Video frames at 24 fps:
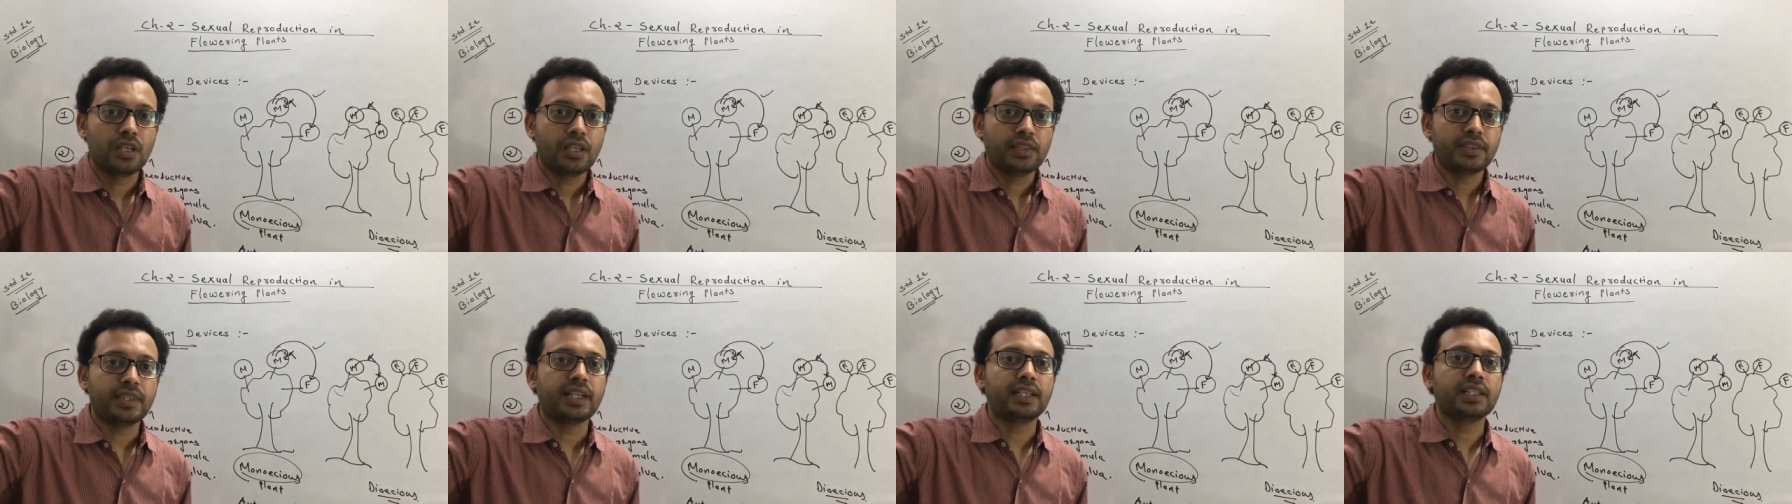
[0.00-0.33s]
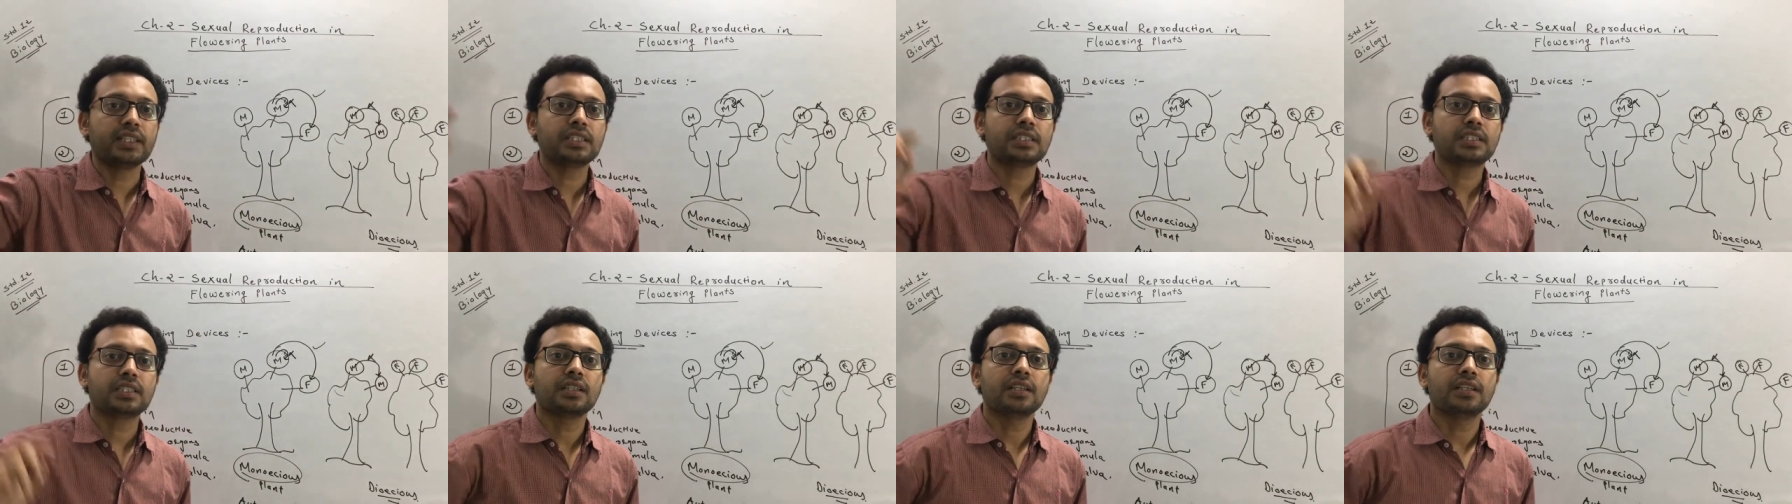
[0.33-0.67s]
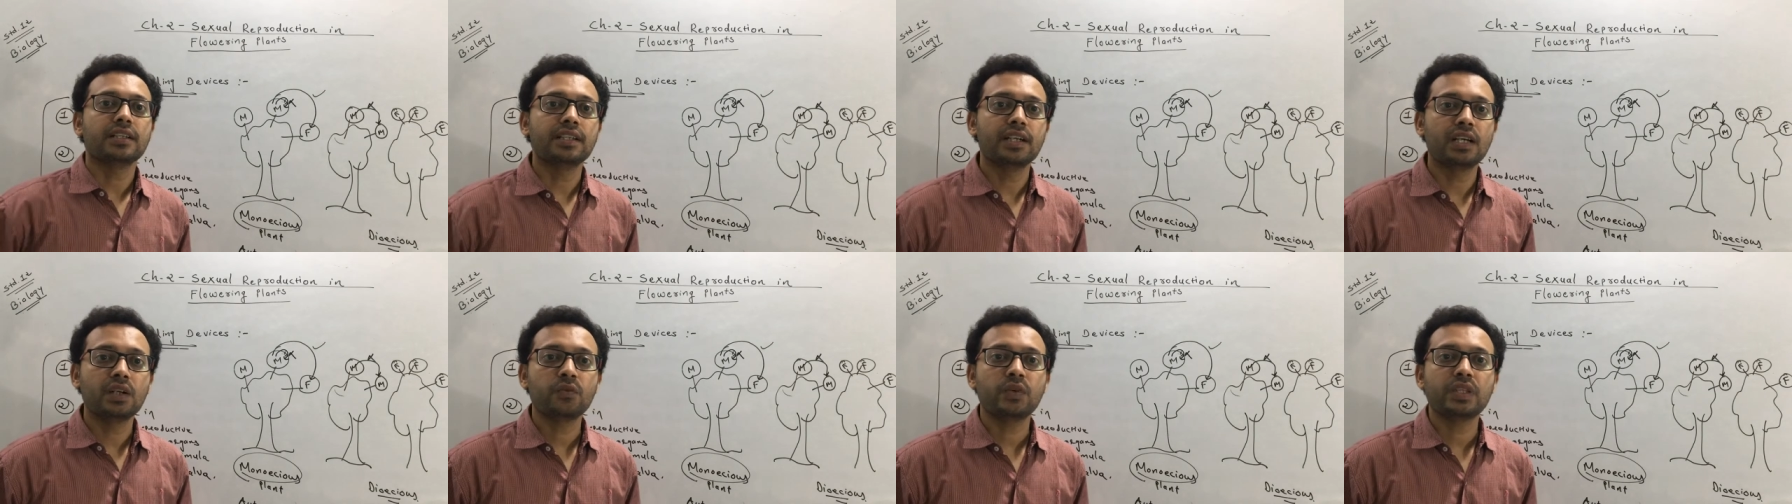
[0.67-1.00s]
That is
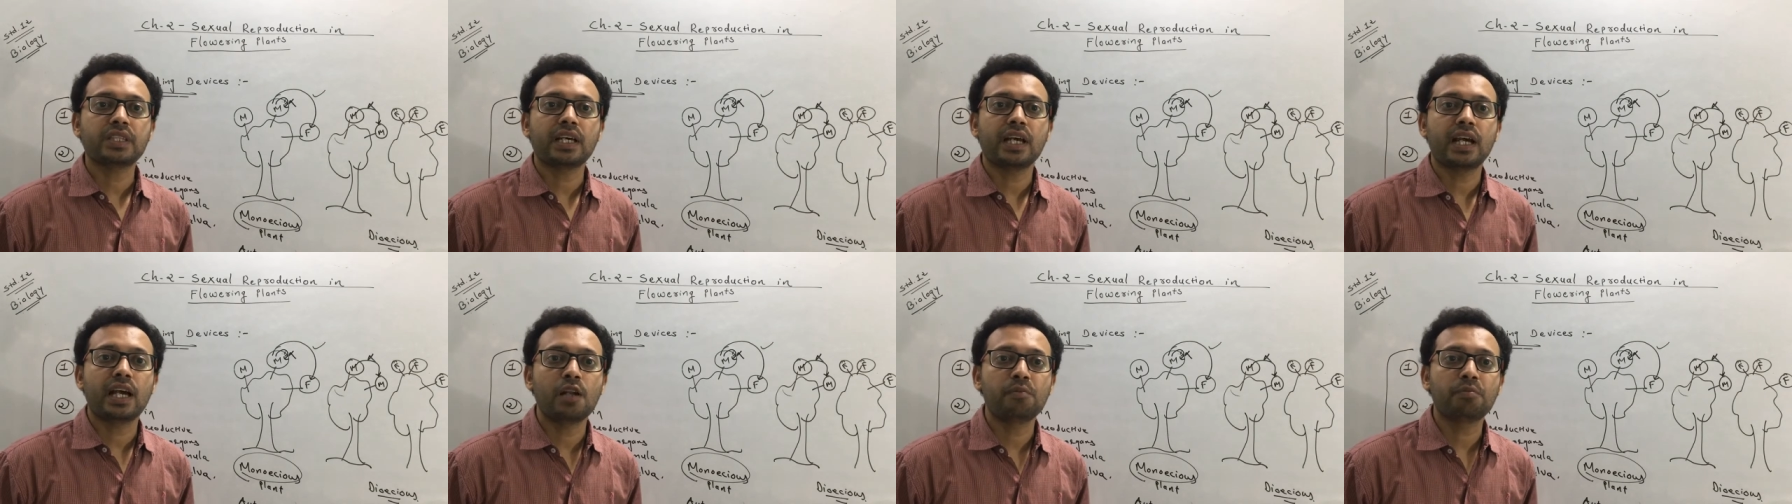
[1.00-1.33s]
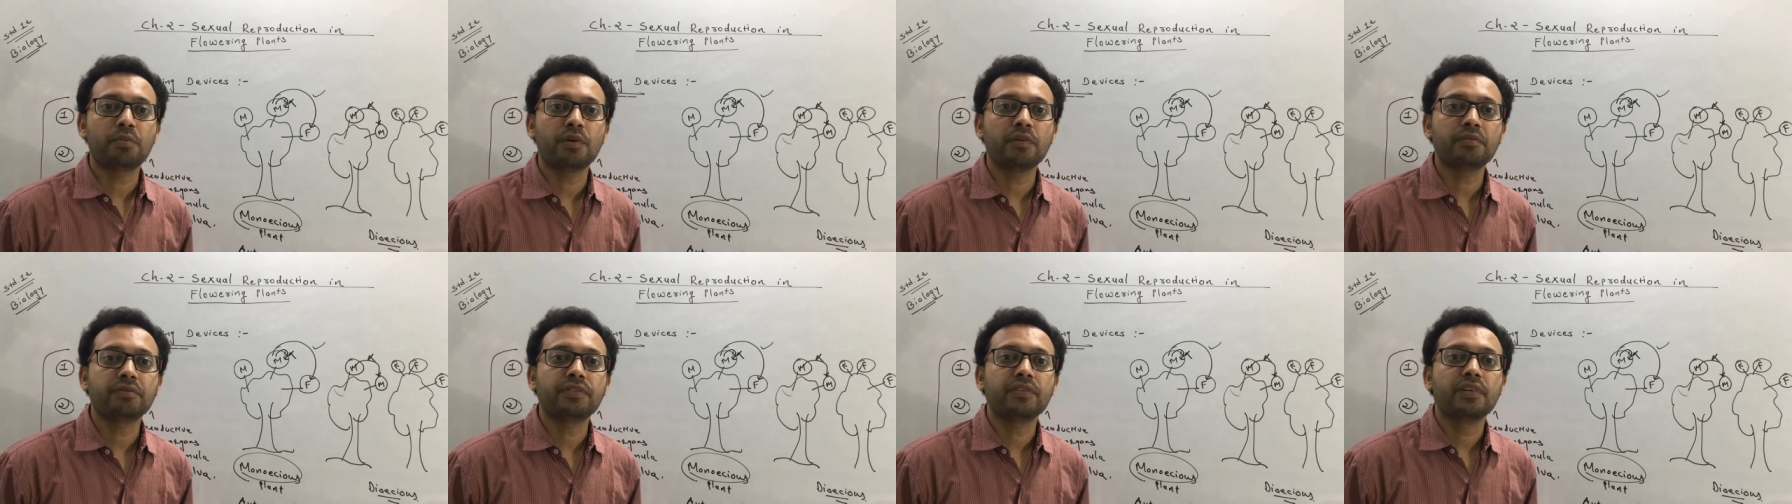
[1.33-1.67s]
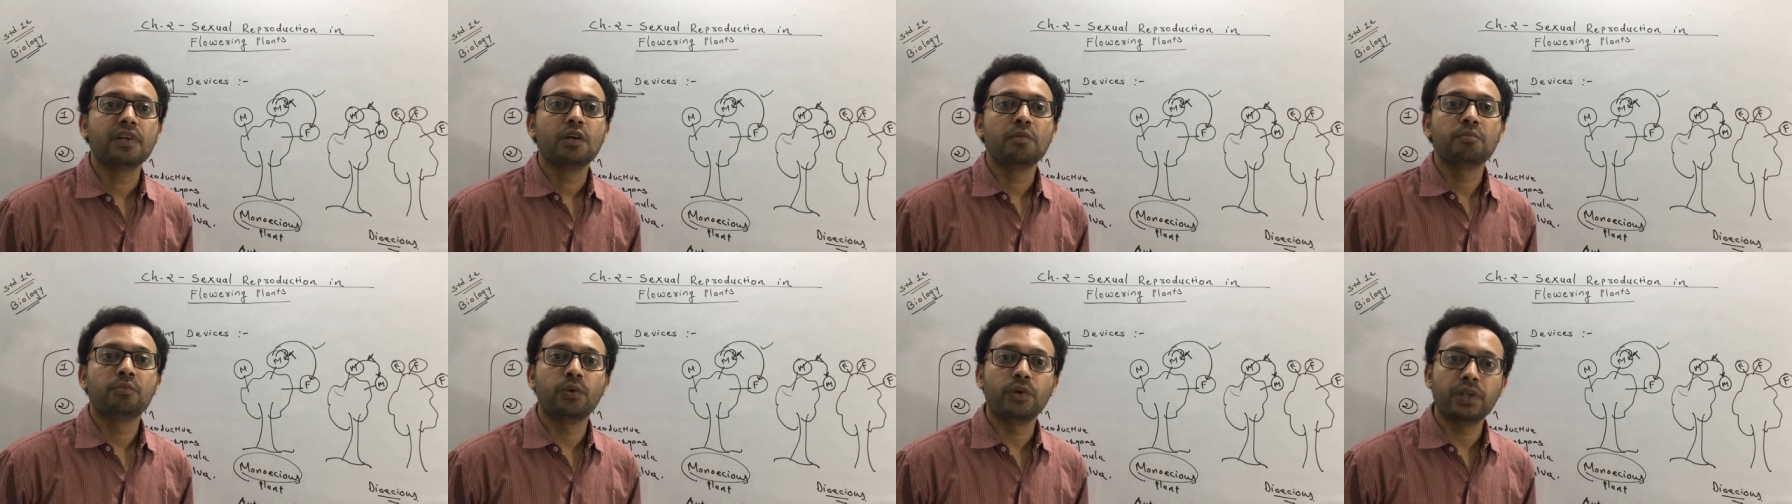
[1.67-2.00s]
done with the help
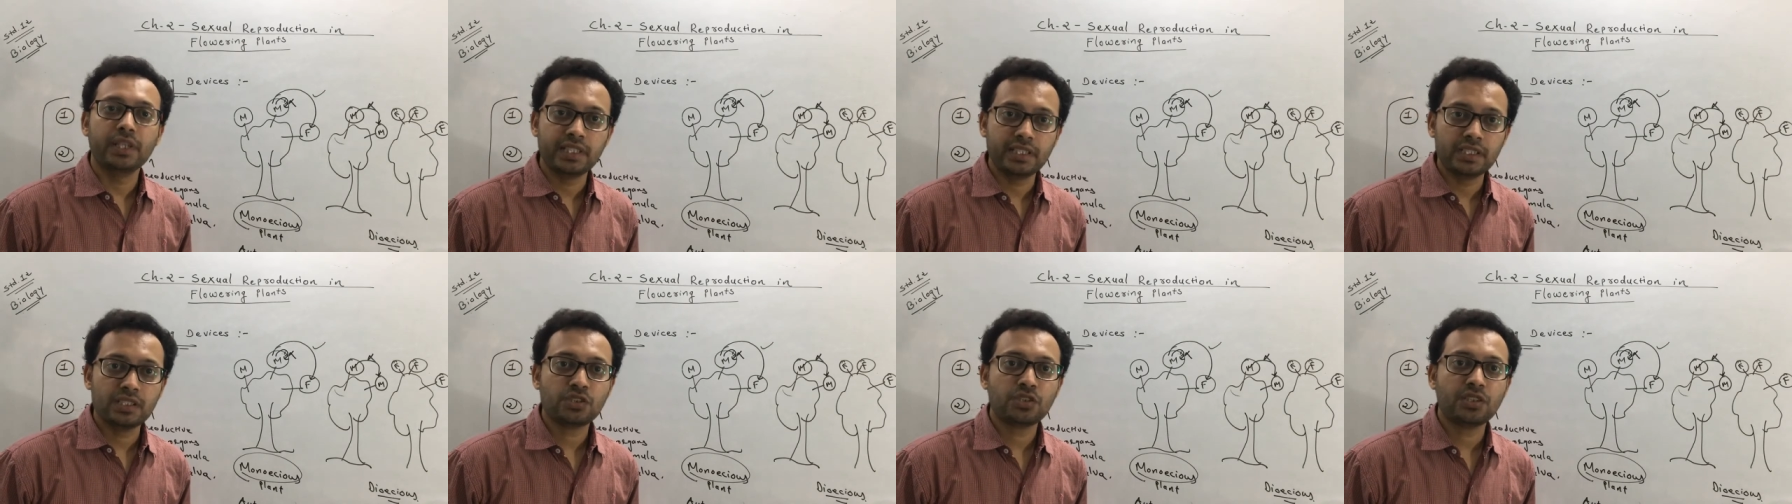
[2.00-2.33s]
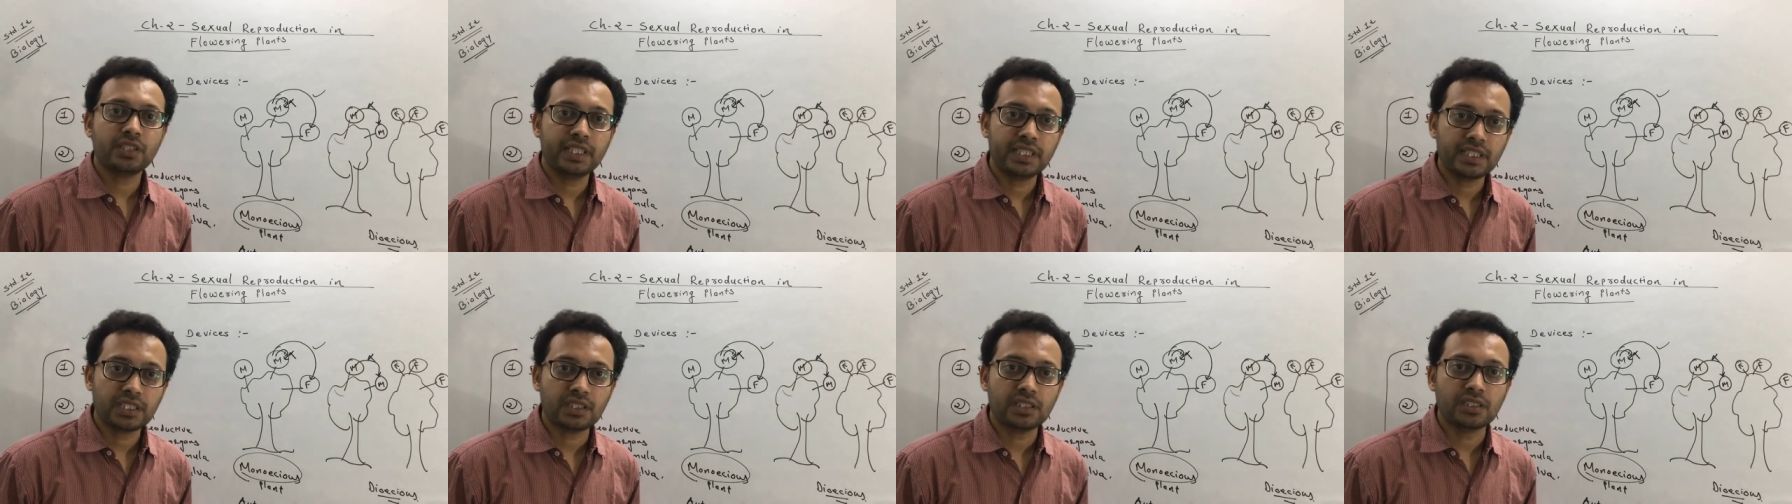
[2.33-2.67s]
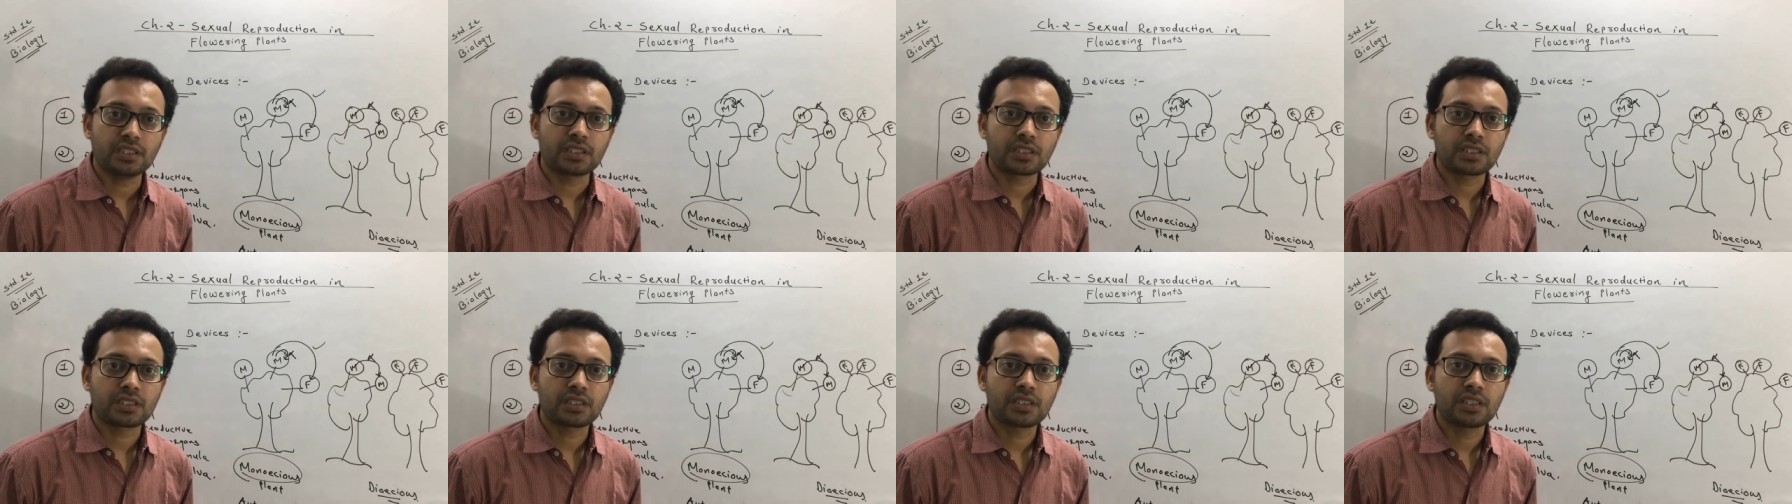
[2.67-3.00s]
of pollination
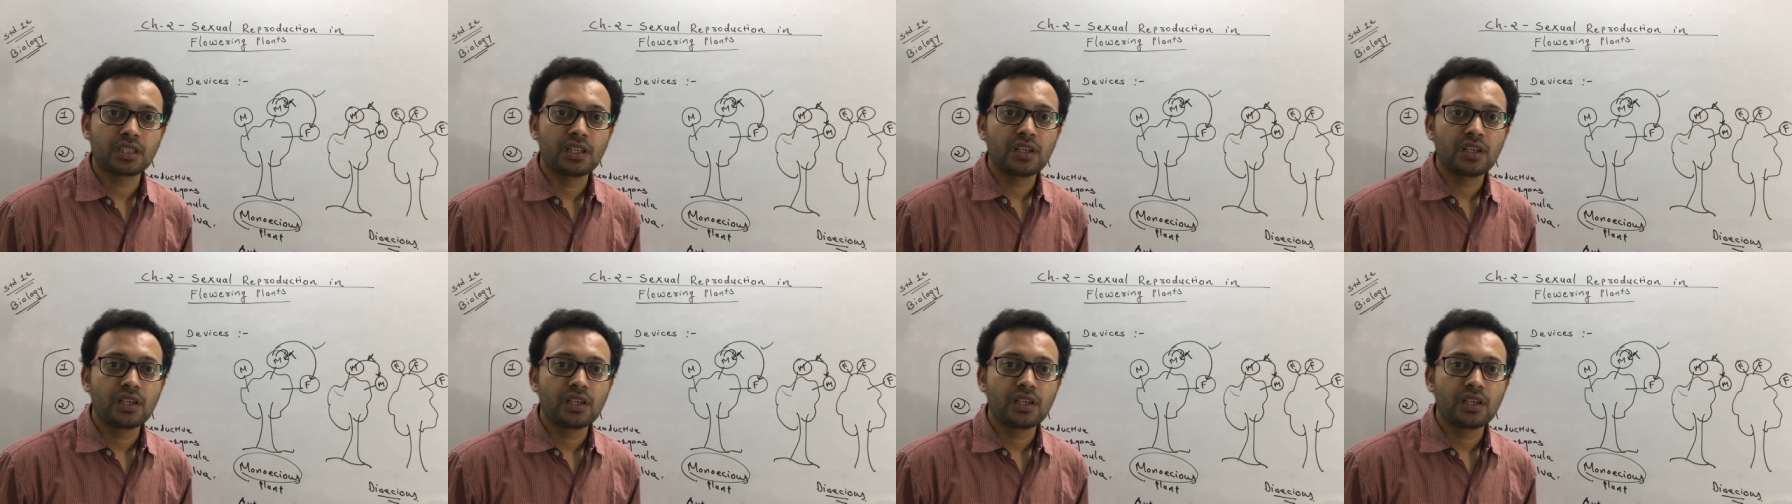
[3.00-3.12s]
agents.